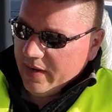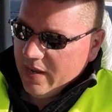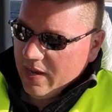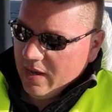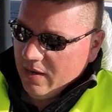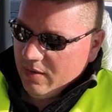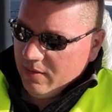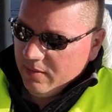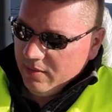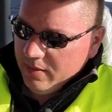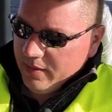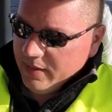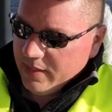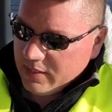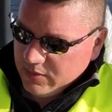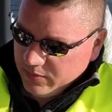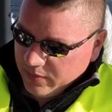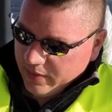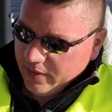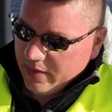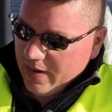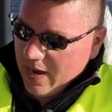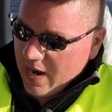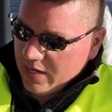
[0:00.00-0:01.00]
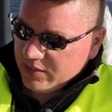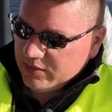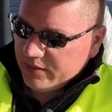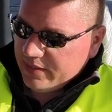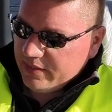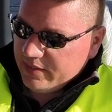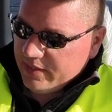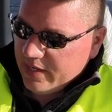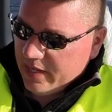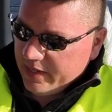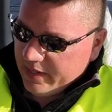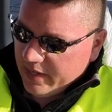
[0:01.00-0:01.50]
right now is we are
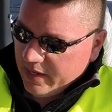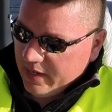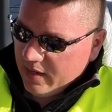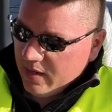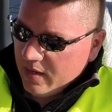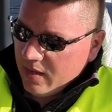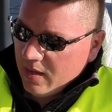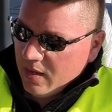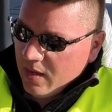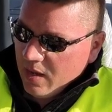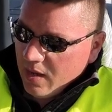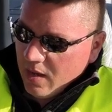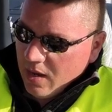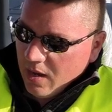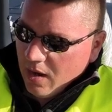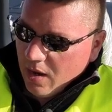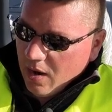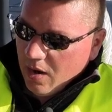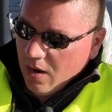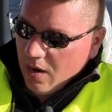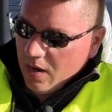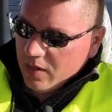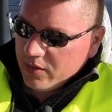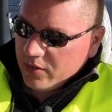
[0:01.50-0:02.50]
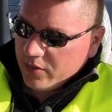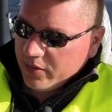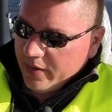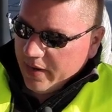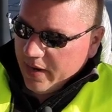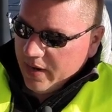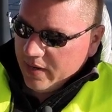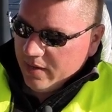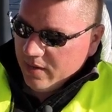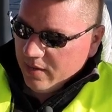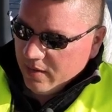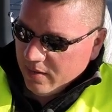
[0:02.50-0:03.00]
actually digging on
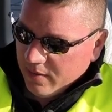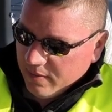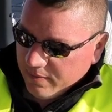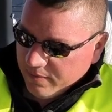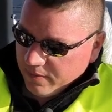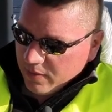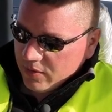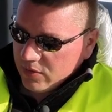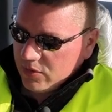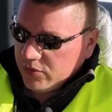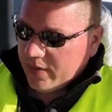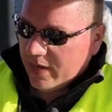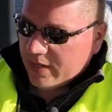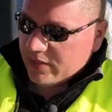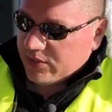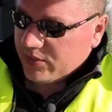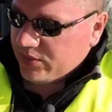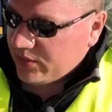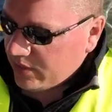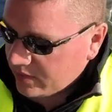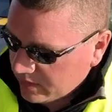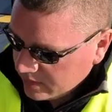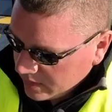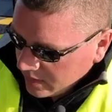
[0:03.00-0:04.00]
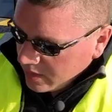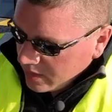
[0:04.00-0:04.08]
grade for a trench.